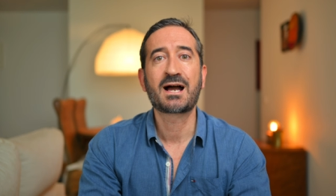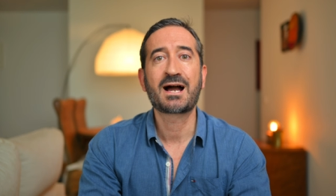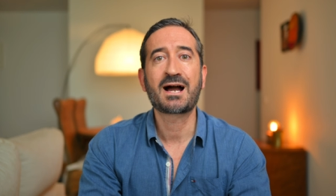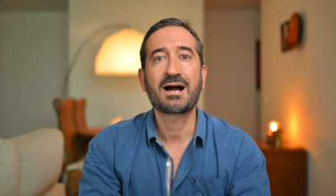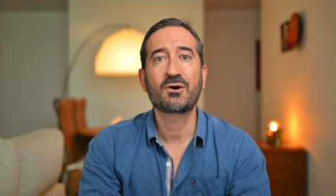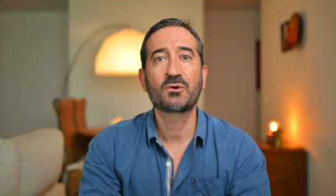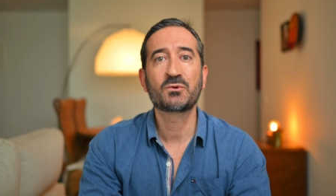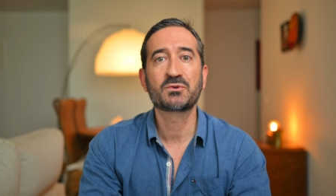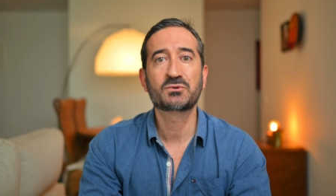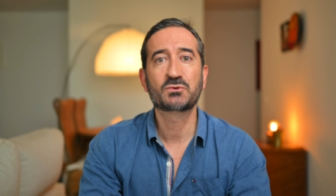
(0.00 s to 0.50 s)

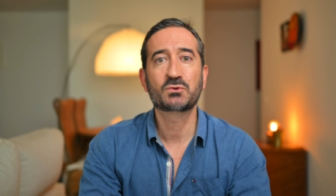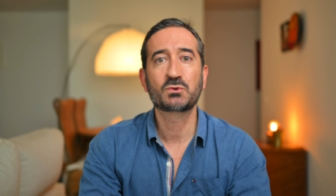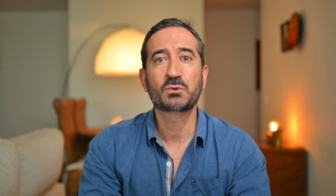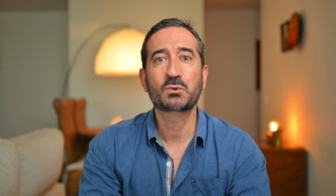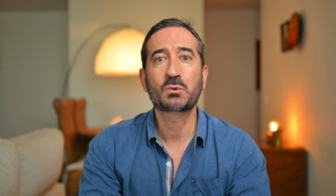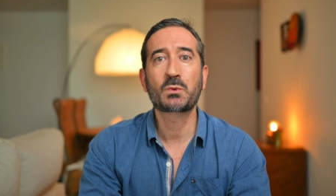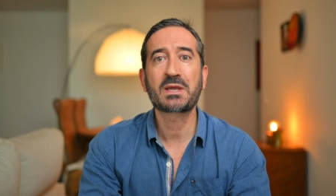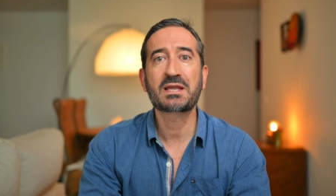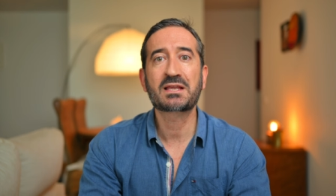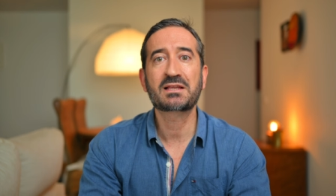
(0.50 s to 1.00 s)
how to
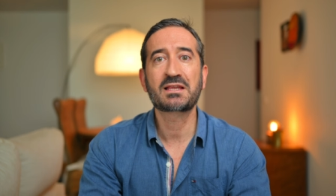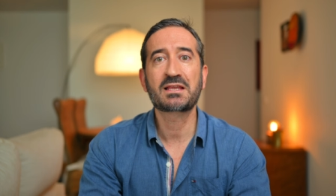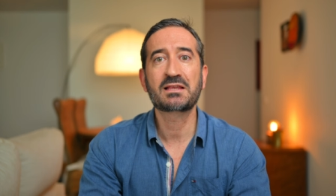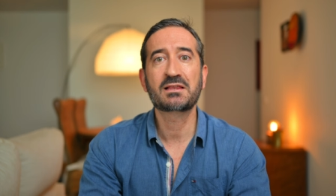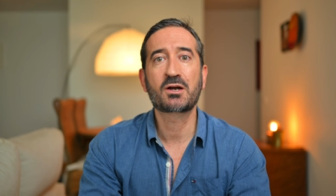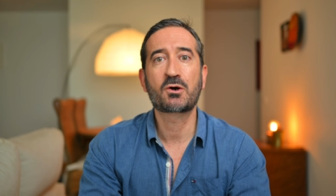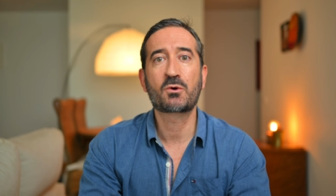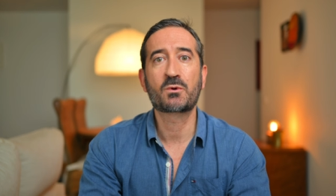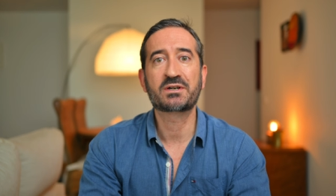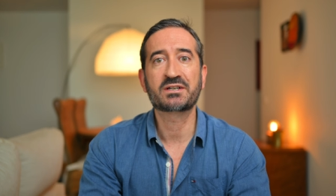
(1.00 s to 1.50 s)
quickly
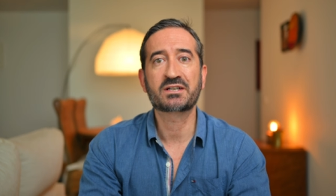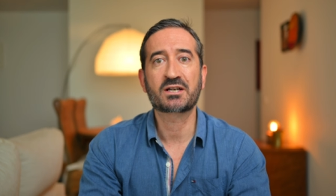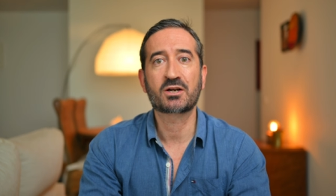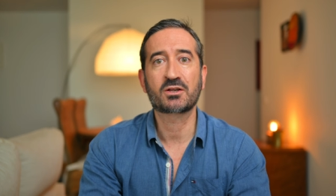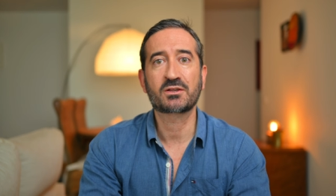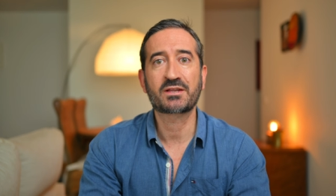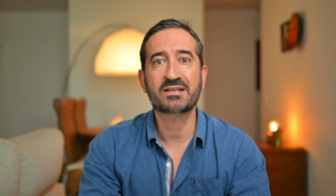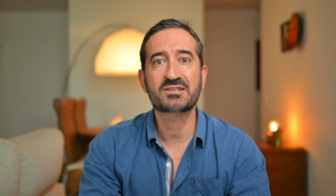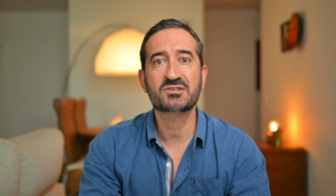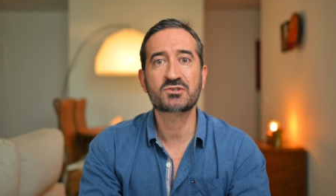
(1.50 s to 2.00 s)
lower
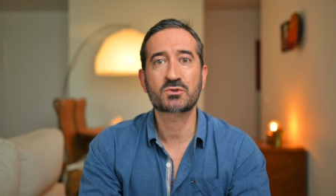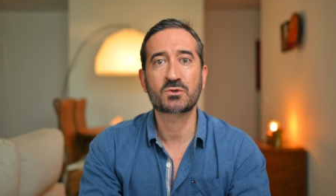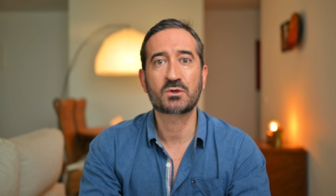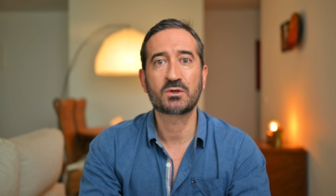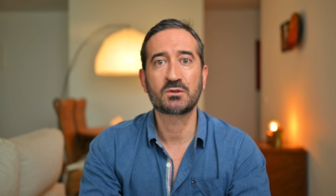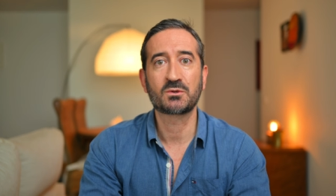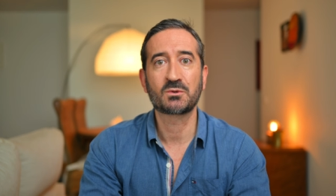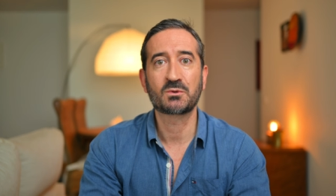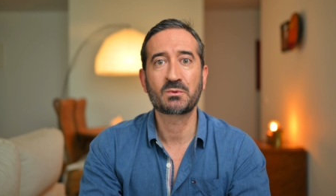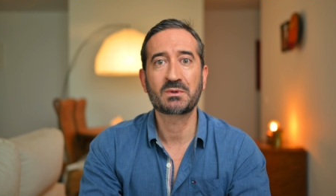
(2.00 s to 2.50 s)

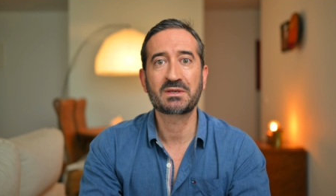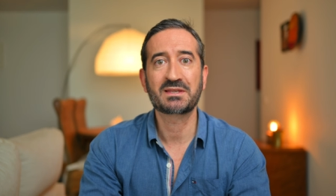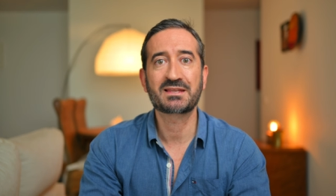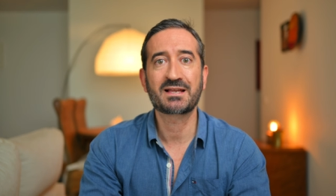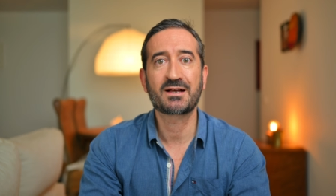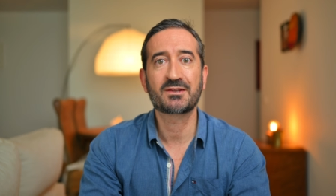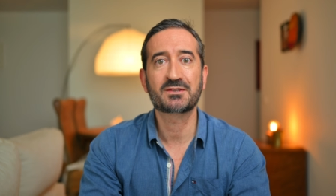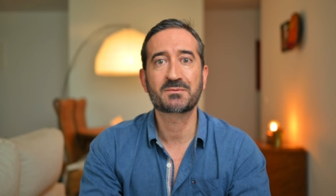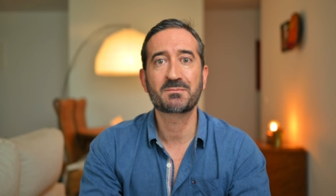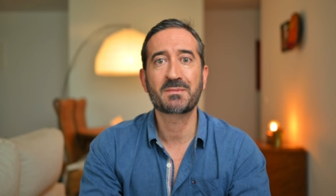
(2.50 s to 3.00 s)
cholesterol
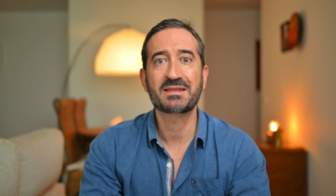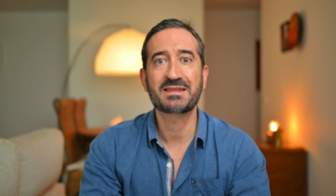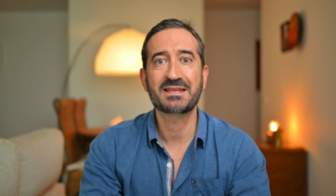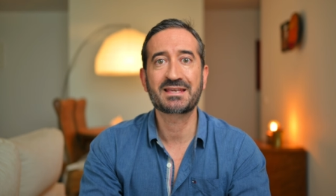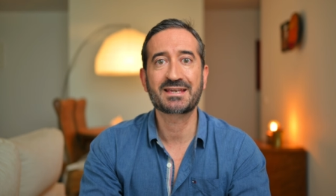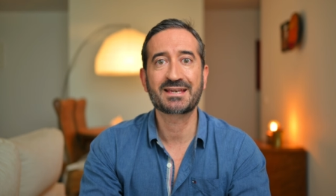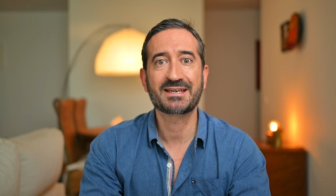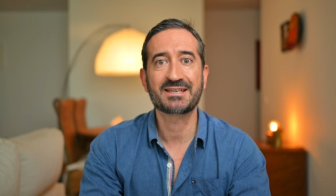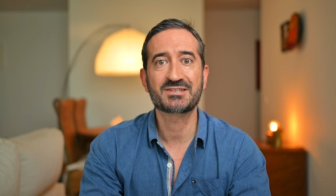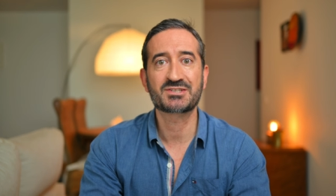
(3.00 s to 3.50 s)
without
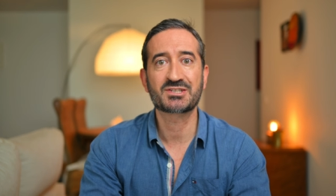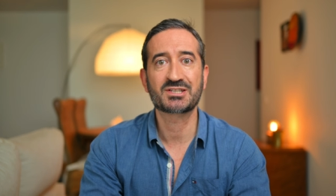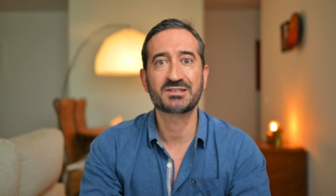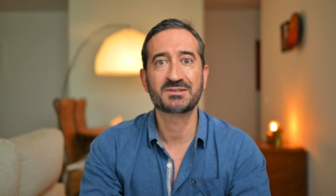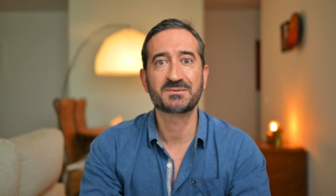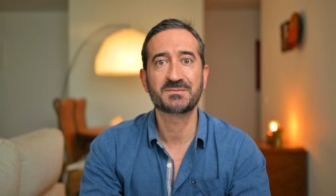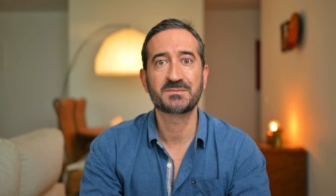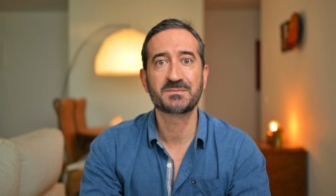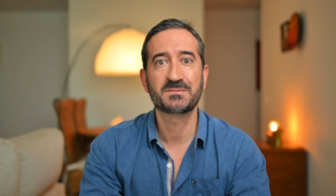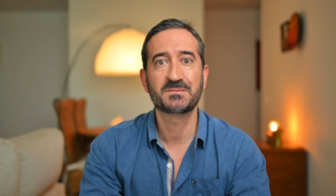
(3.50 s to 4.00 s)

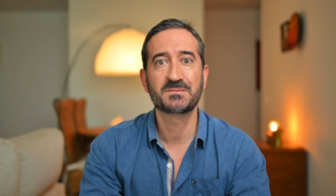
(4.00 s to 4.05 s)
medication.